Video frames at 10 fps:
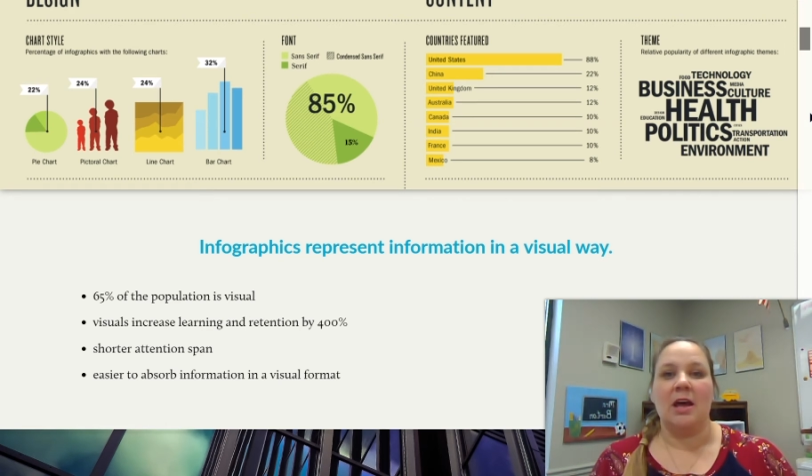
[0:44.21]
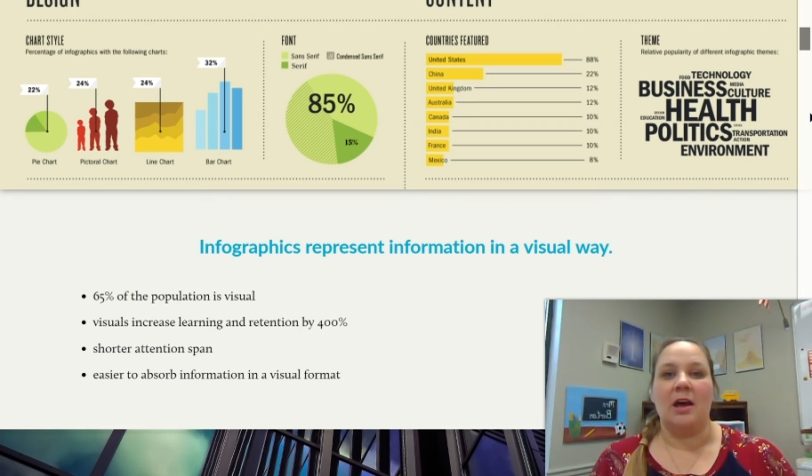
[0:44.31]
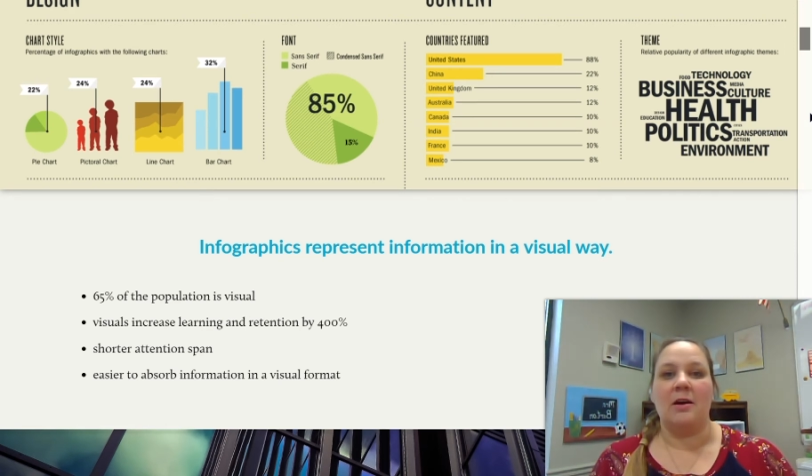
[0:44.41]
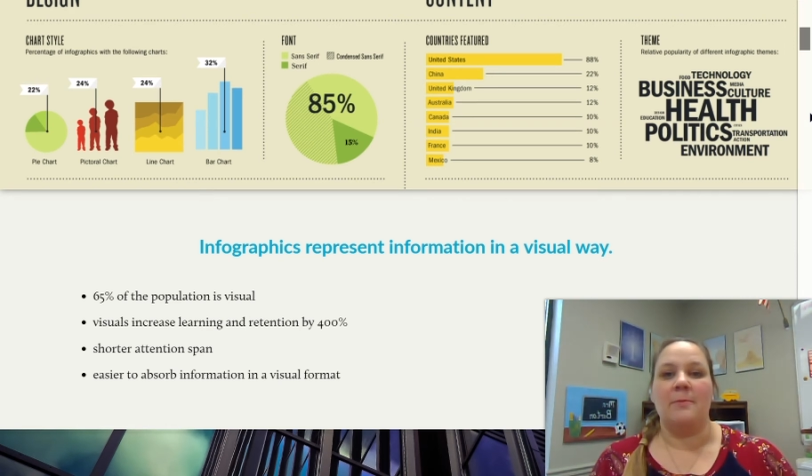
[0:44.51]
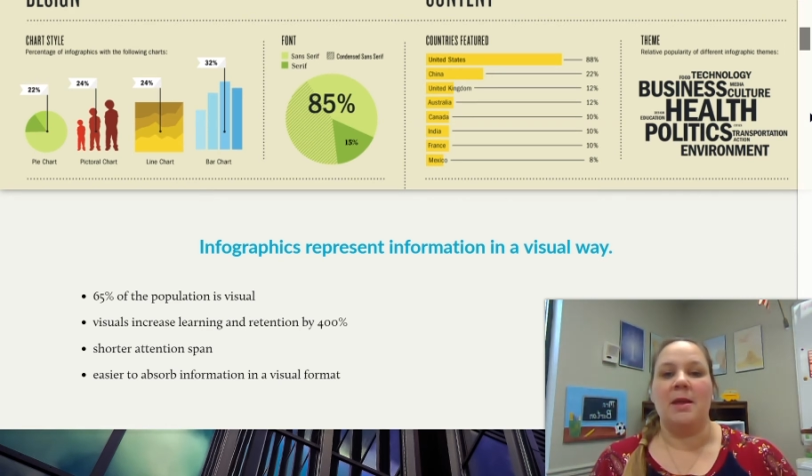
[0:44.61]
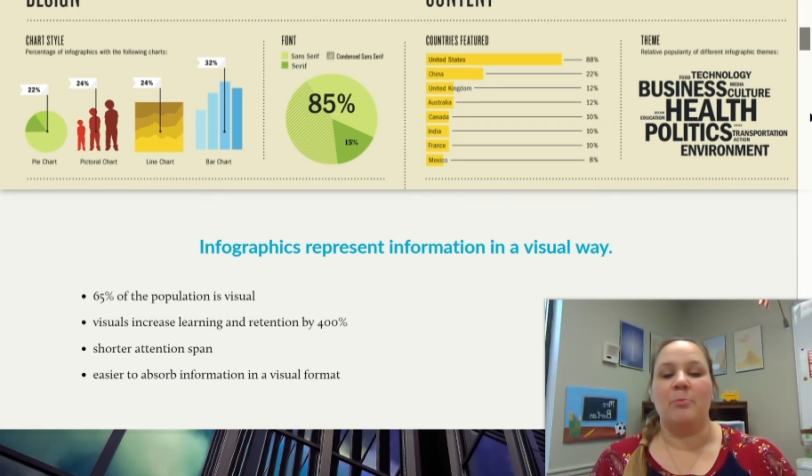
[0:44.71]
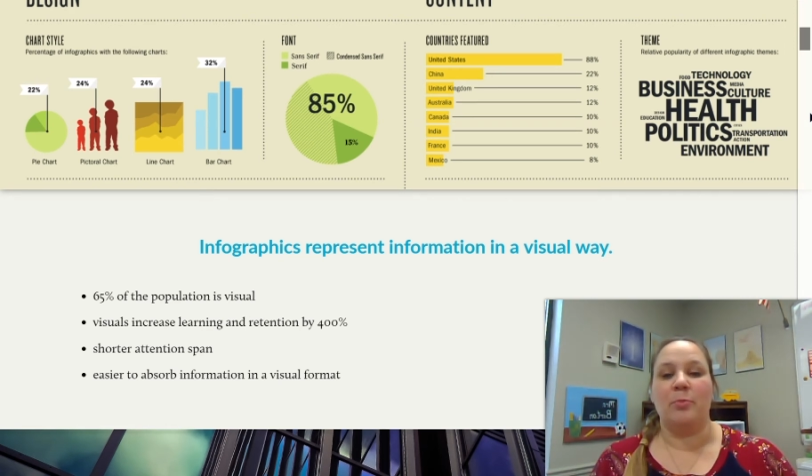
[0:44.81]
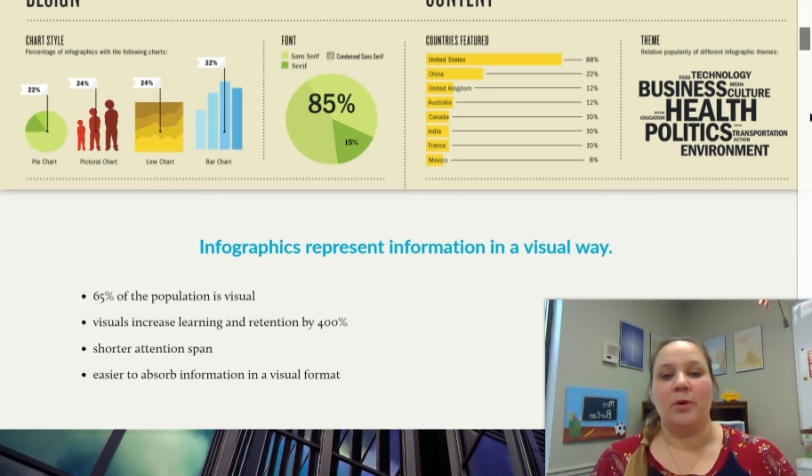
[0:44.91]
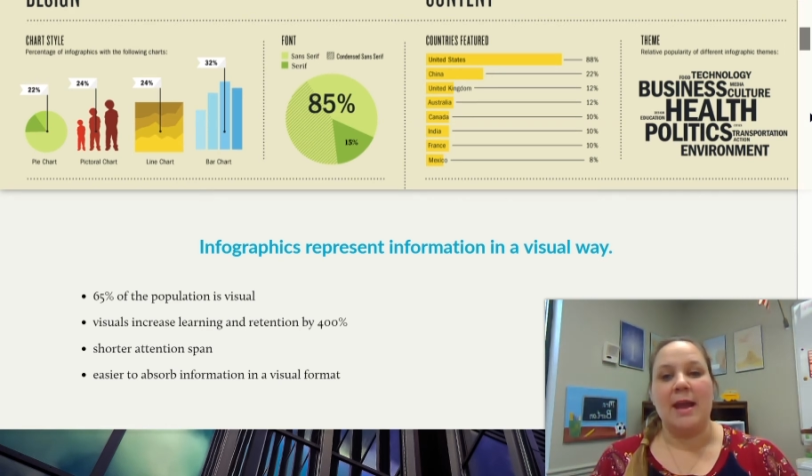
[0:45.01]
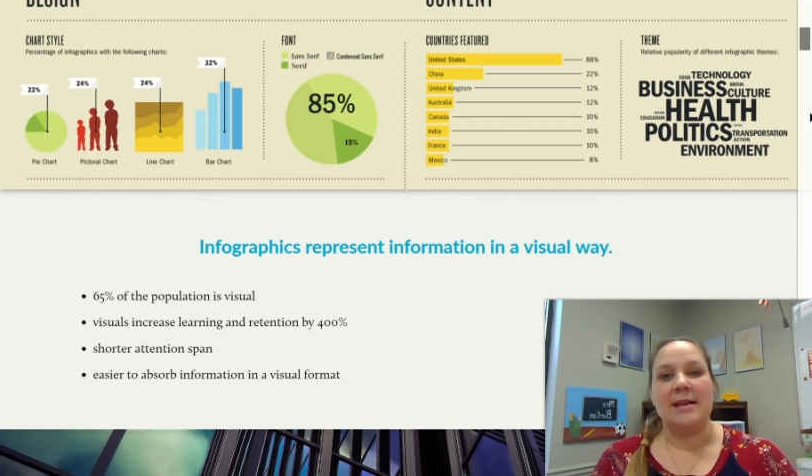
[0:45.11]
It
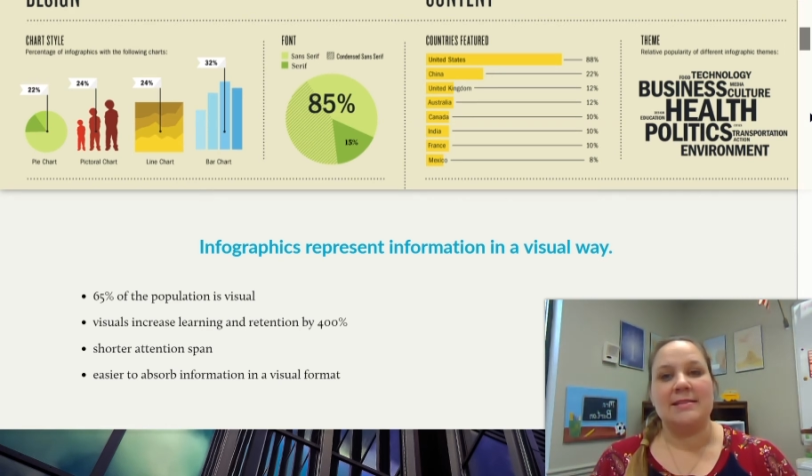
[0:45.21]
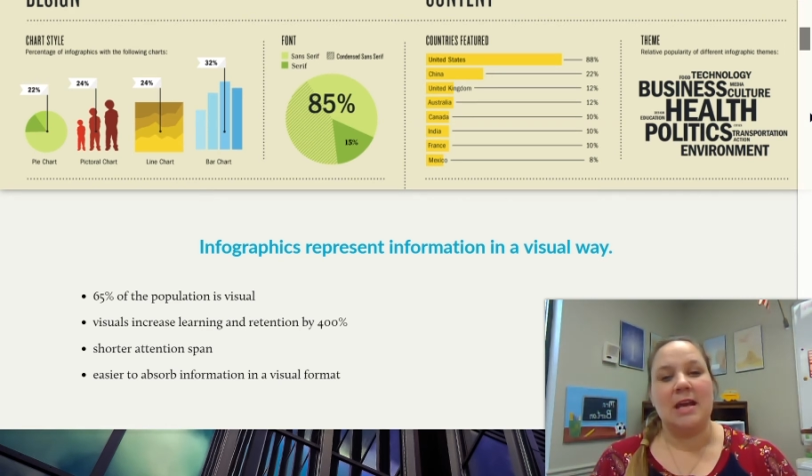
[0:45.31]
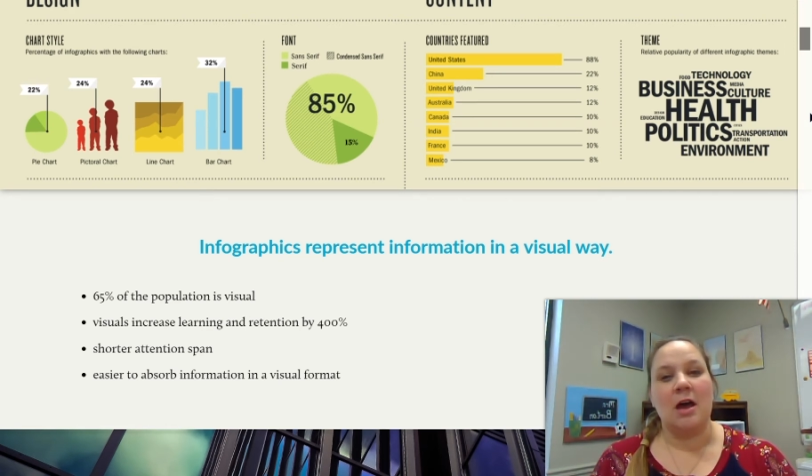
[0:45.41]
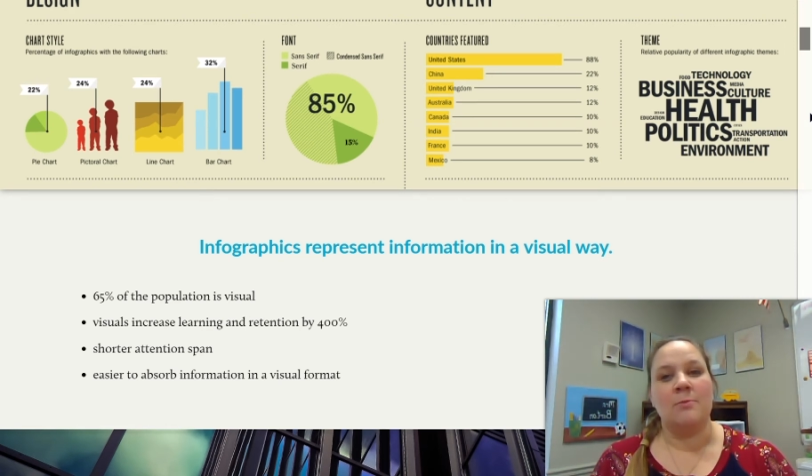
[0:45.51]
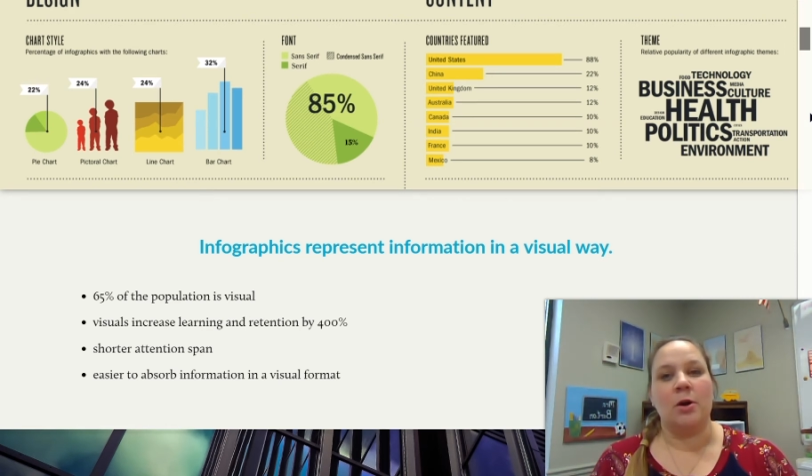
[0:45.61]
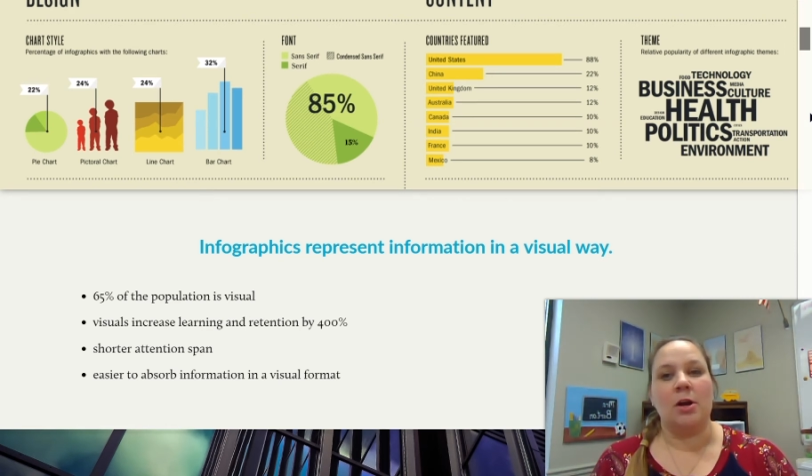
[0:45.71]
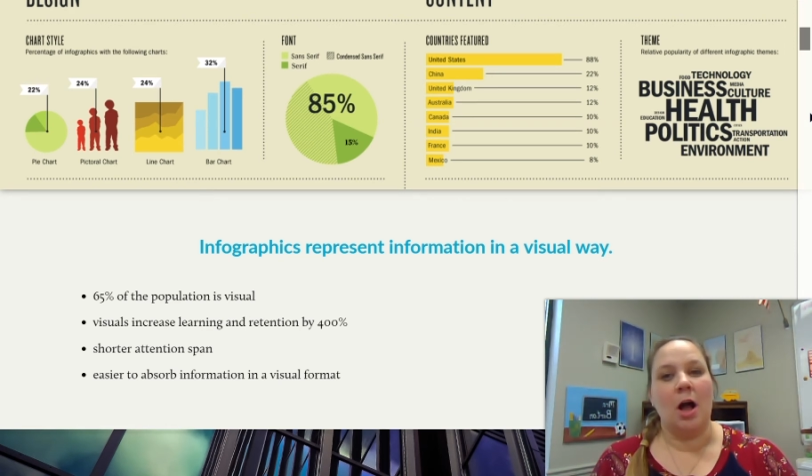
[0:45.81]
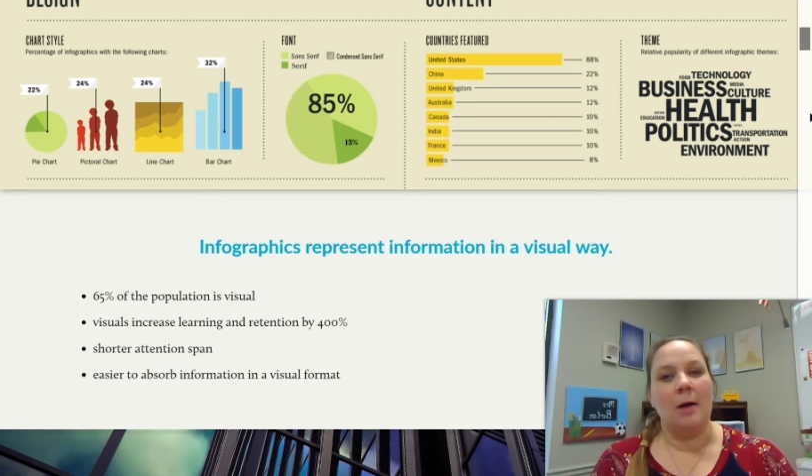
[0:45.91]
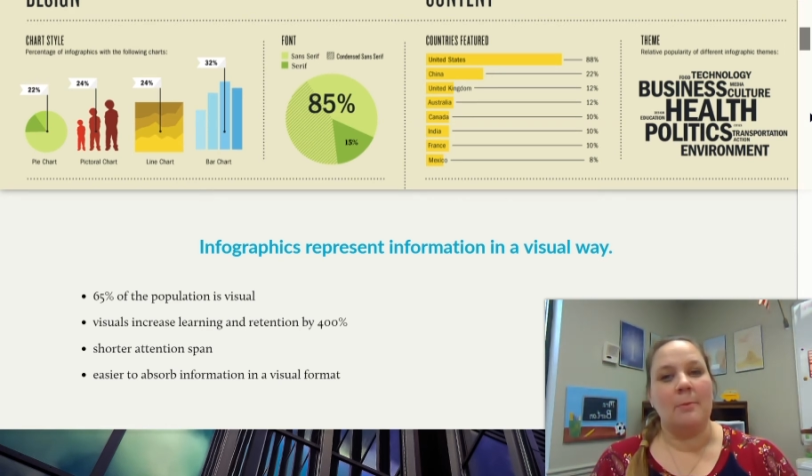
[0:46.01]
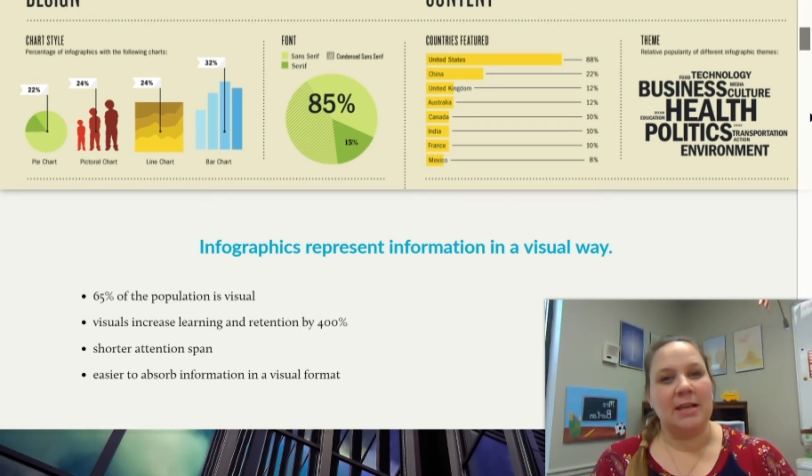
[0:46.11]
breaks down more
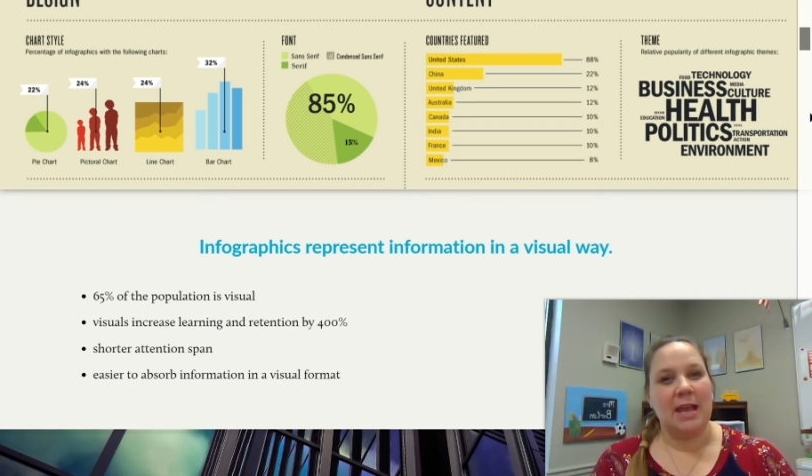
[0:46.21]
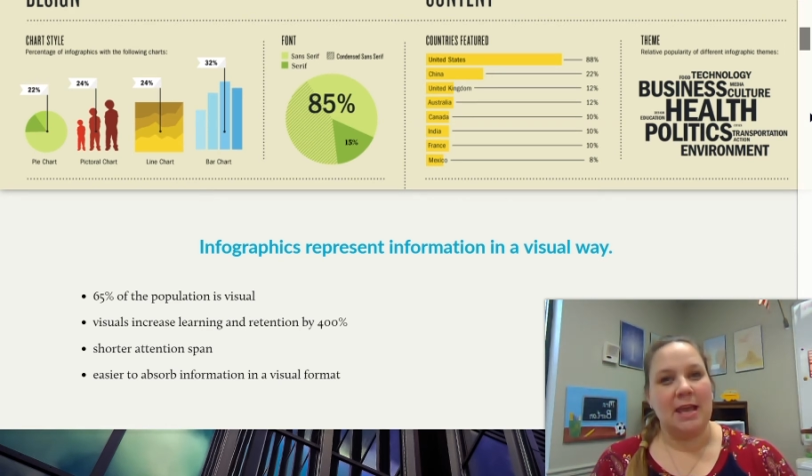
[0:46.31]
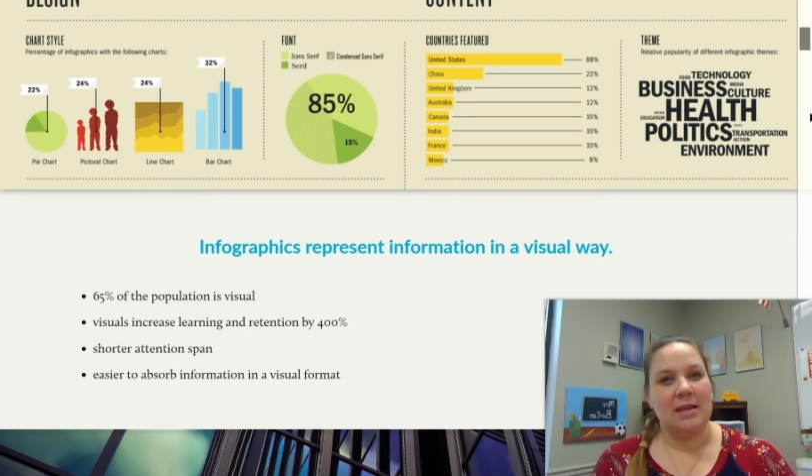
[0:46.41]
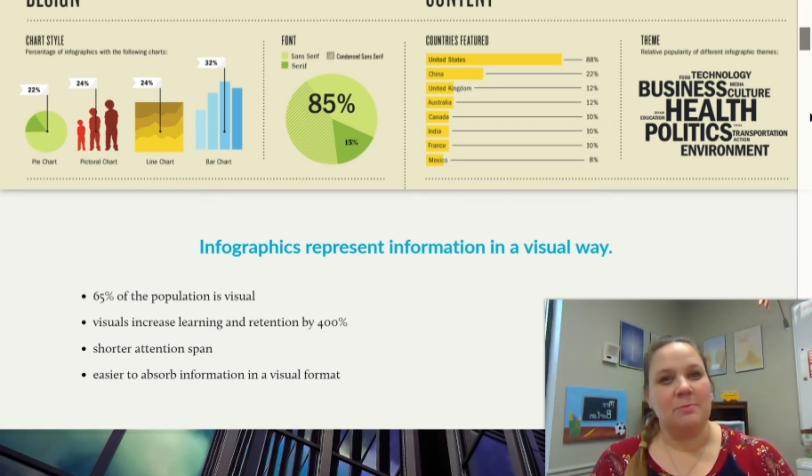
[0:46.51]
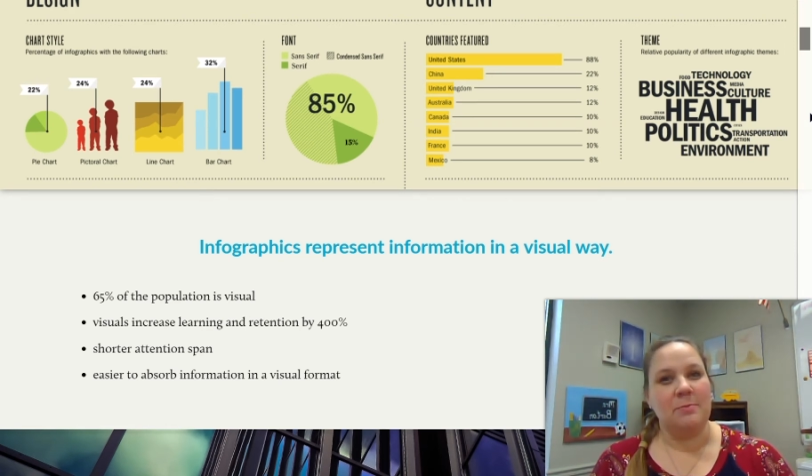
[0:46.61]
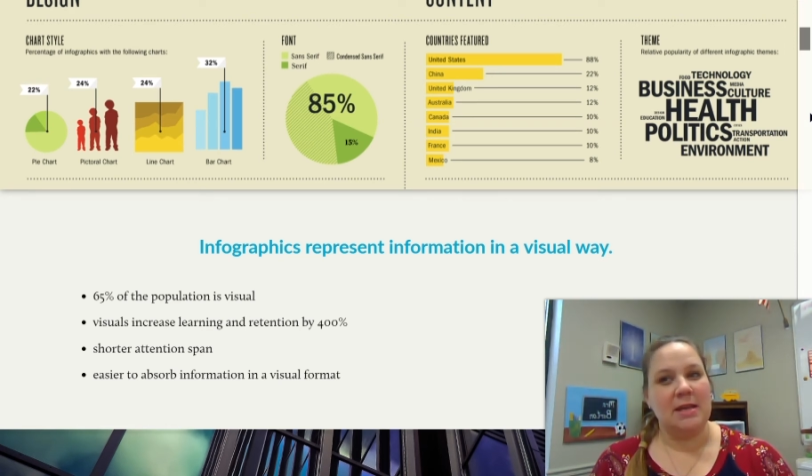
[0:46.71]
complicated